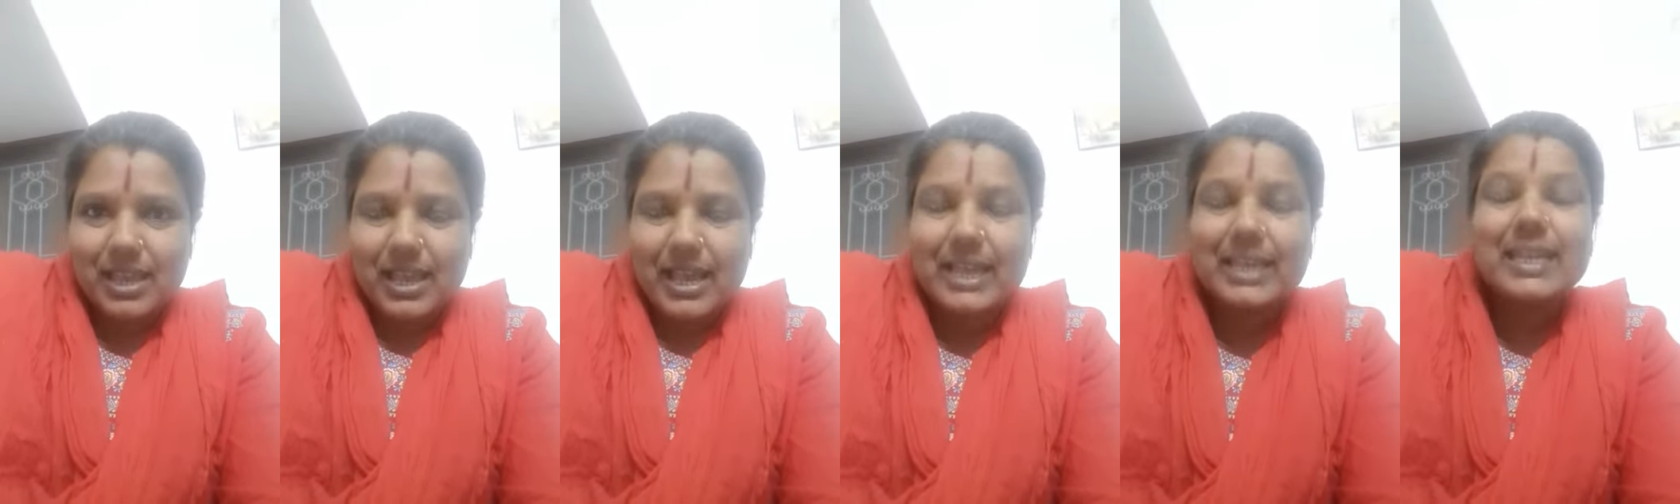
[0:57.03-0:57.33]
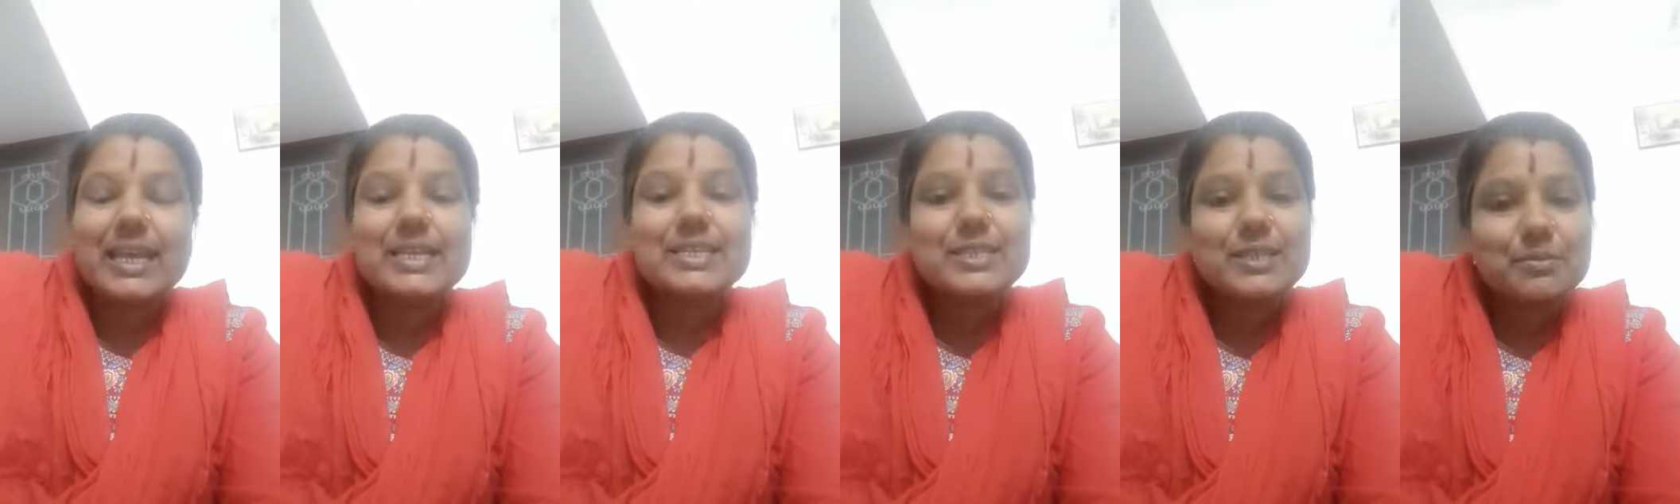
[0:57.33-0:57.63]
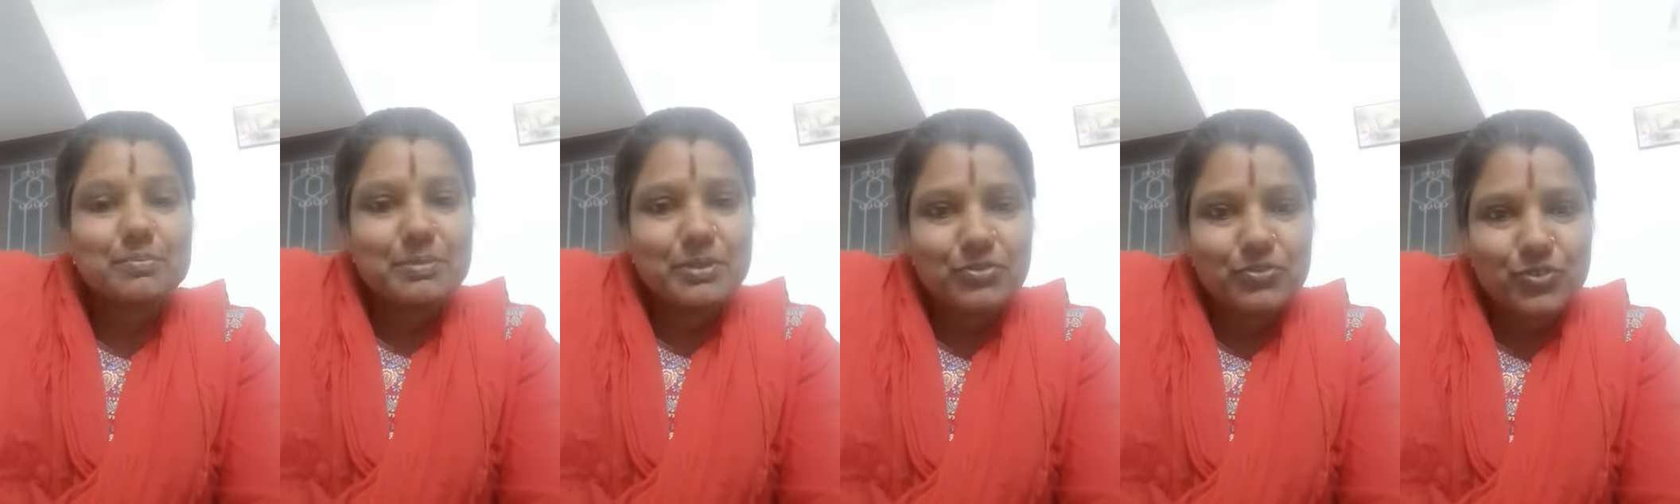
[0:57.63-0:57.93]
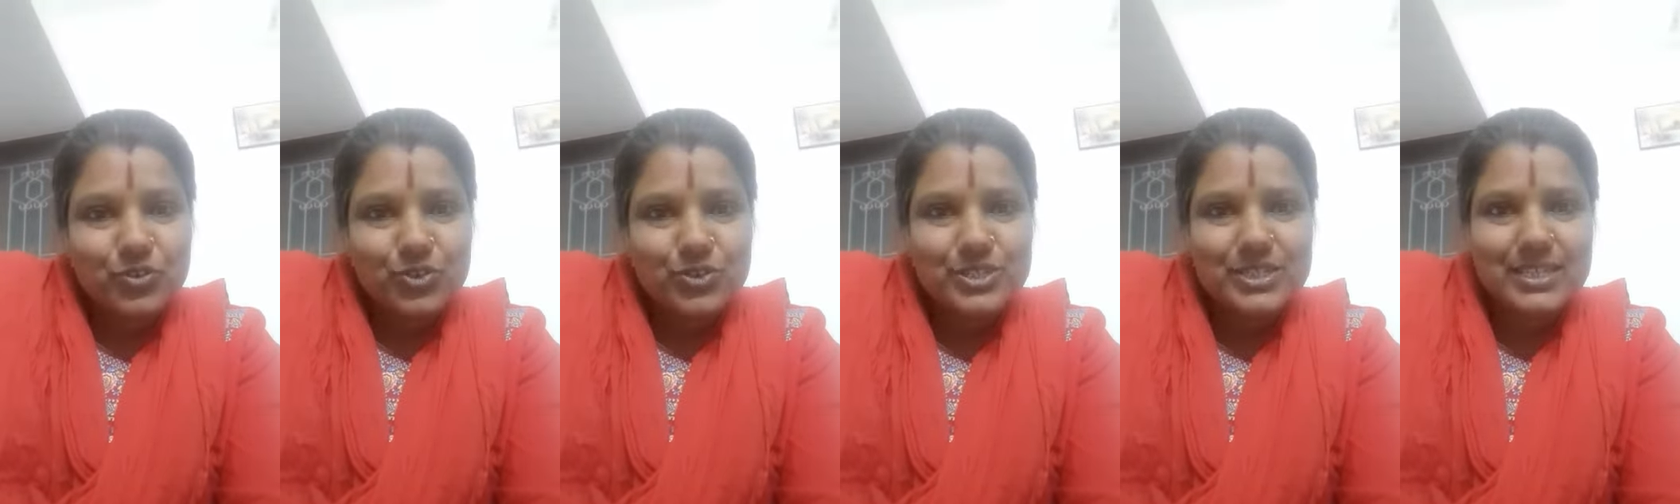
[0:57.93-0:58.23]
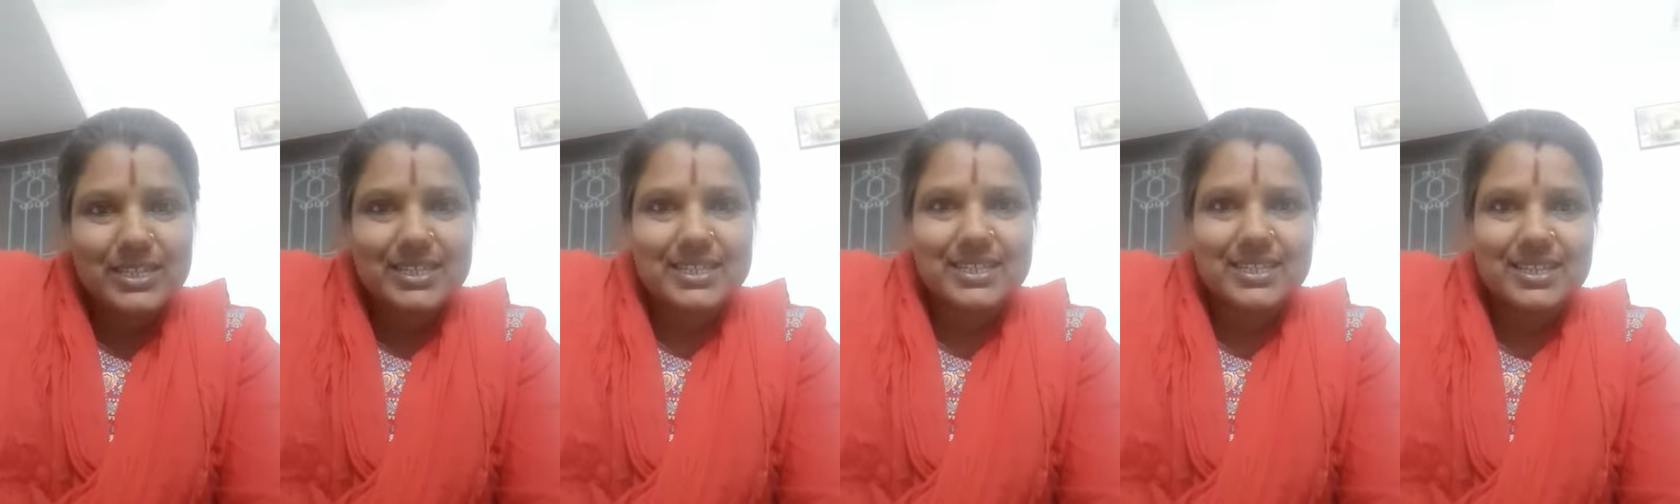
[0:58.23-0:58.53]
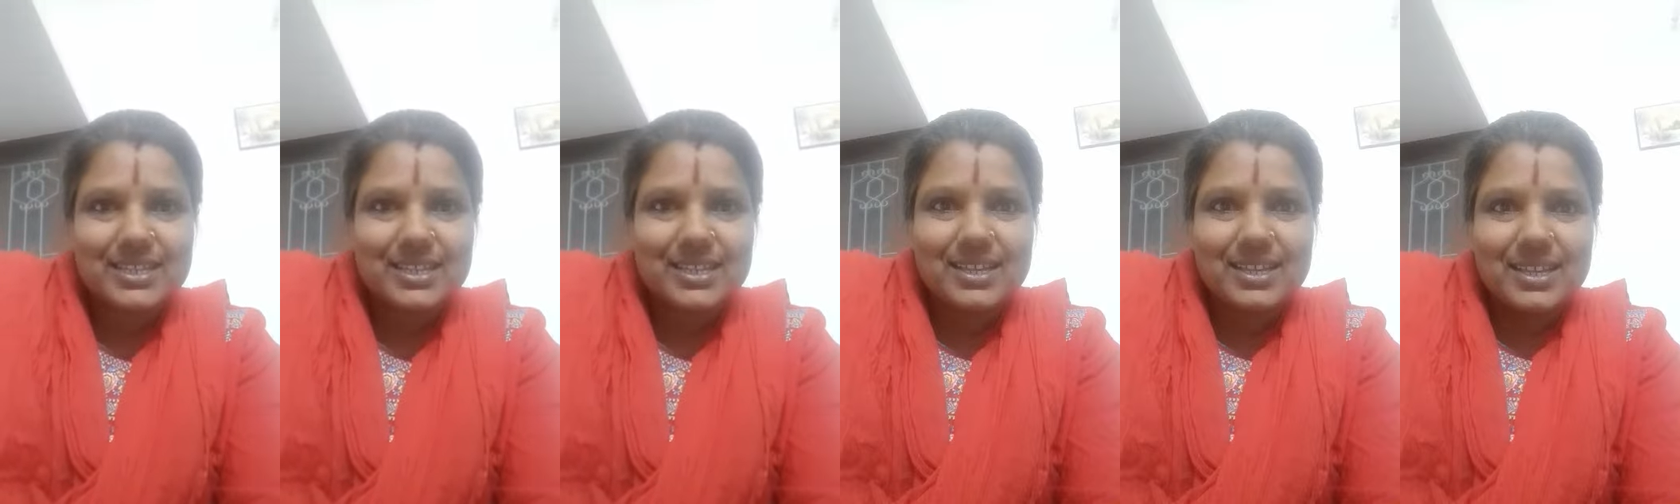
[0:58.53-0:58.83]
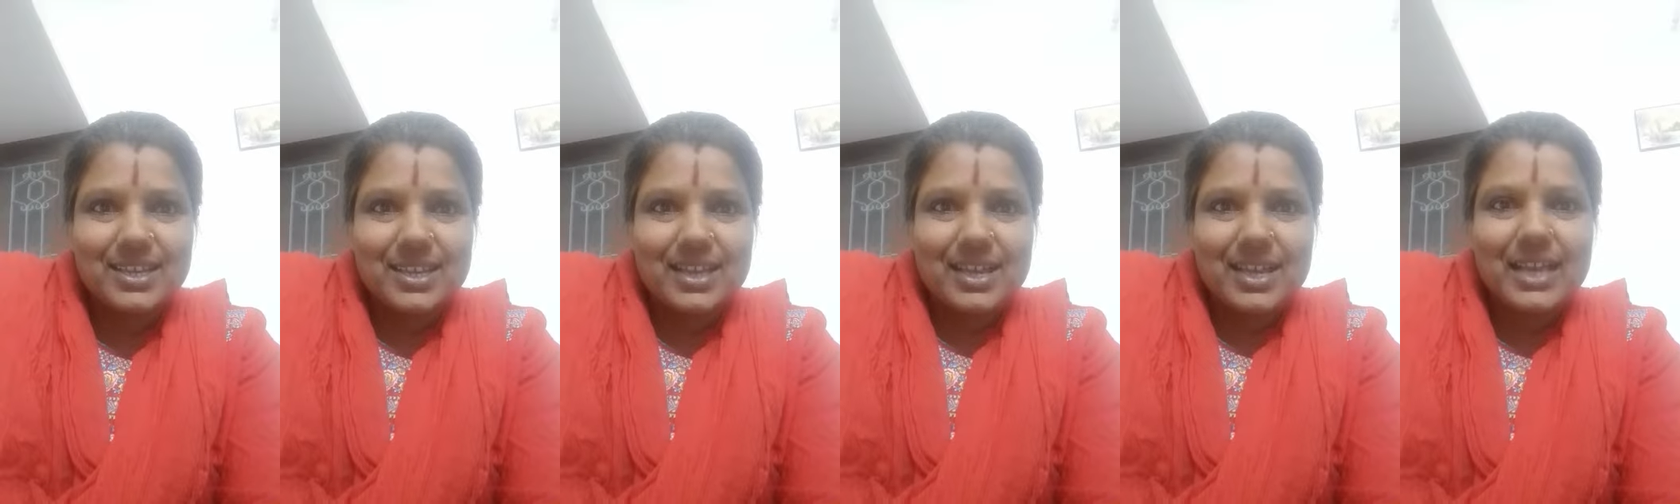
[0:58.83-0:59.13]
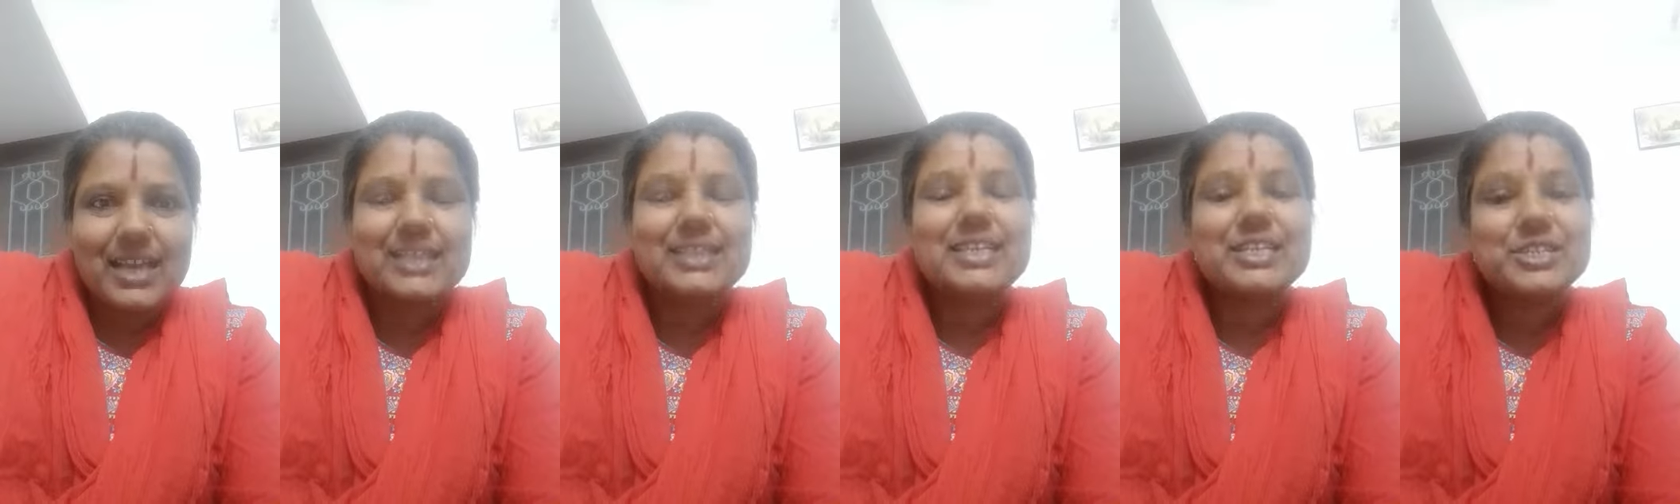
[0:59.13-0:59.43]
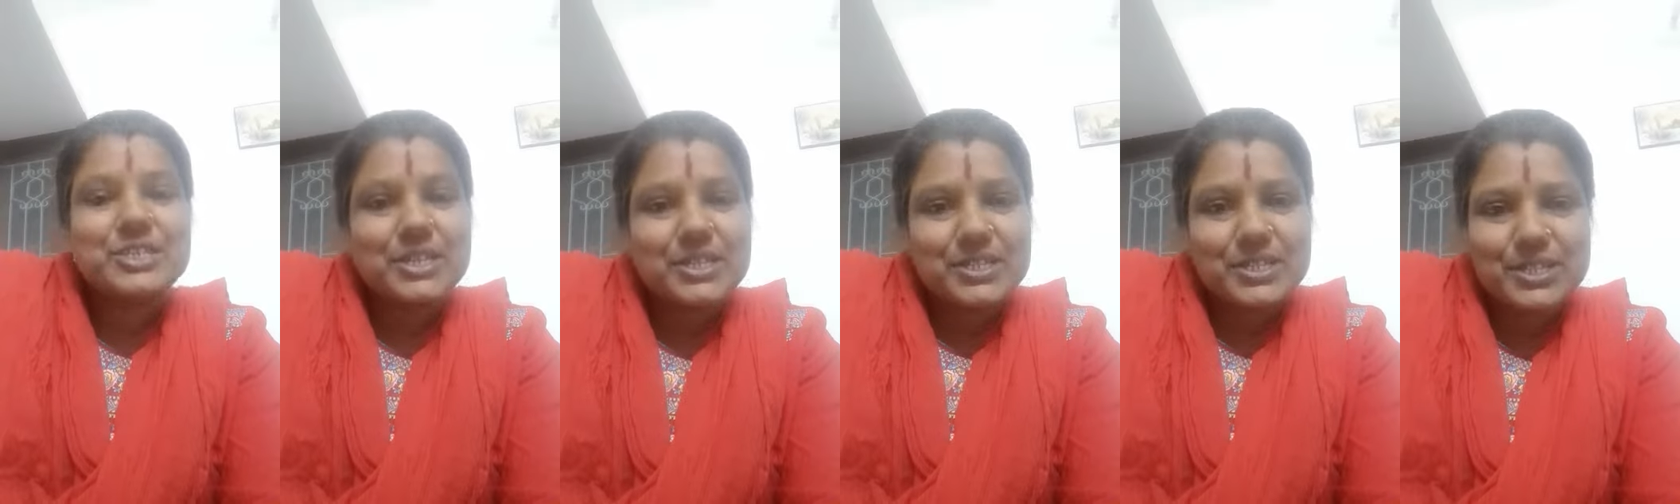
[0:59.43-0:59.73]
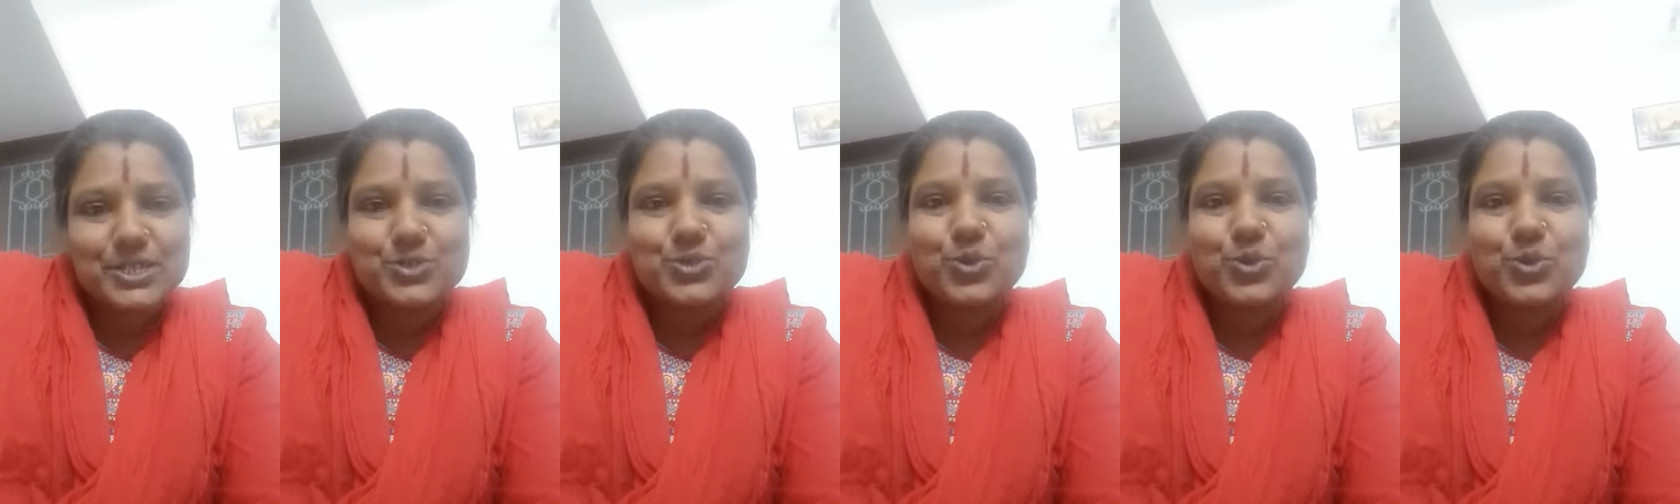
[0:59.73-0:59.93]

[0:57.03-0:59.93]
and accept the forces and the changes